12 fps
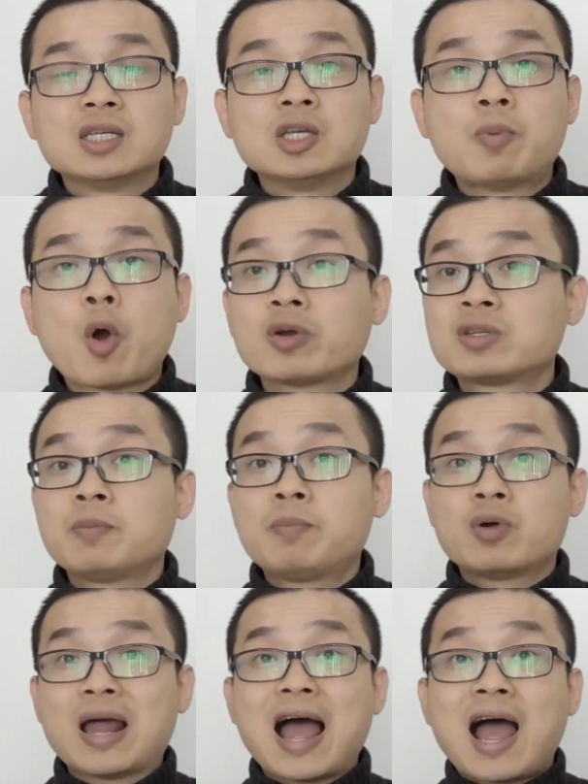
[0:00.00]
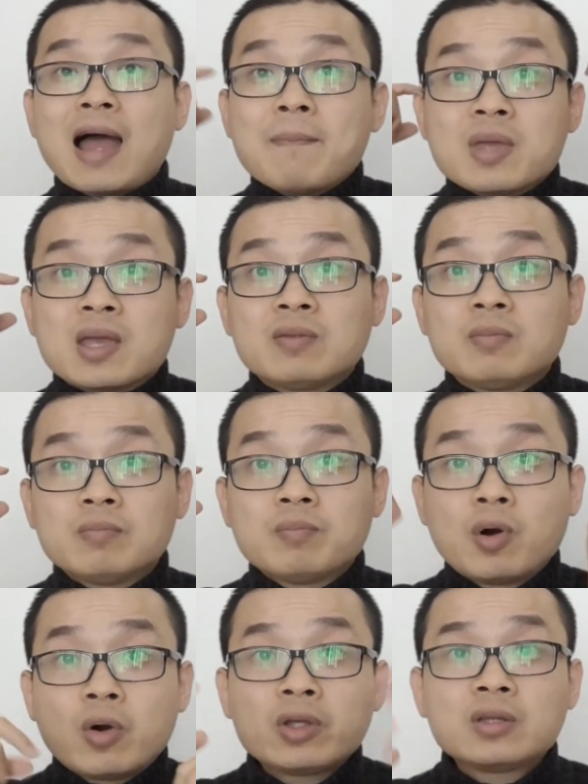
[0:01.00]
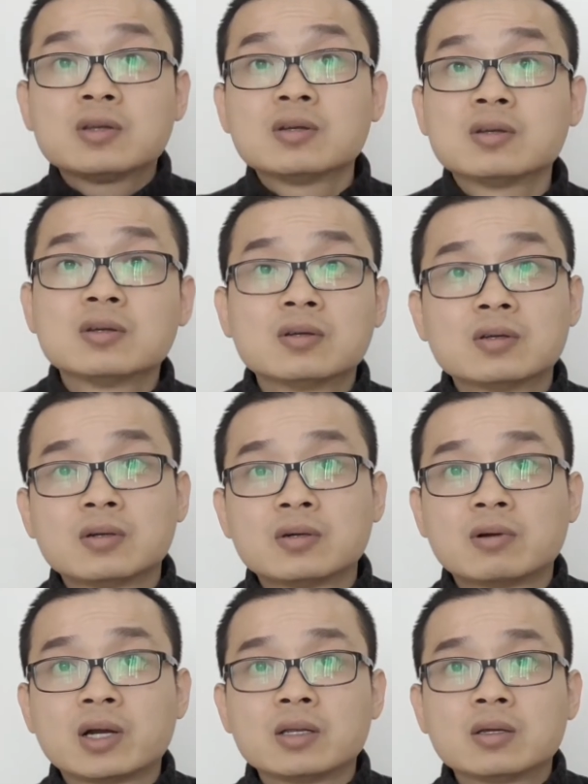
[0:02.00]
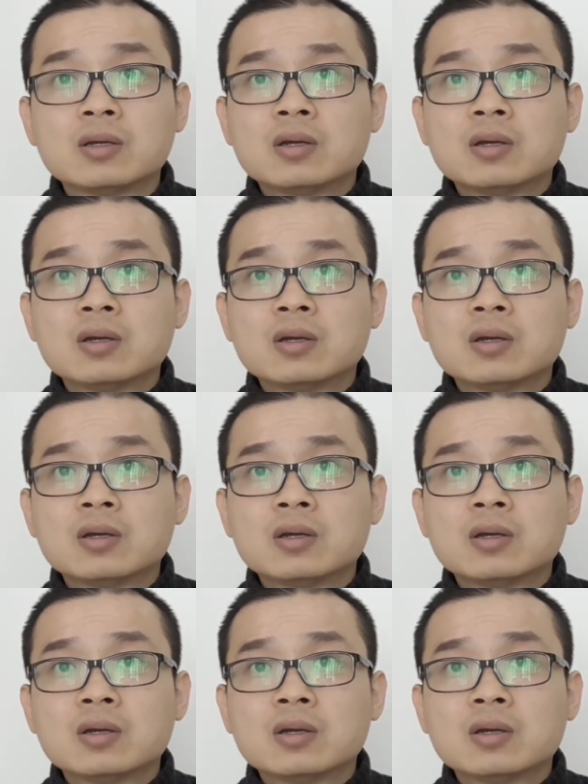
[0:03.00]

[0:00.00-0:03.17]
You probably put amine point, right?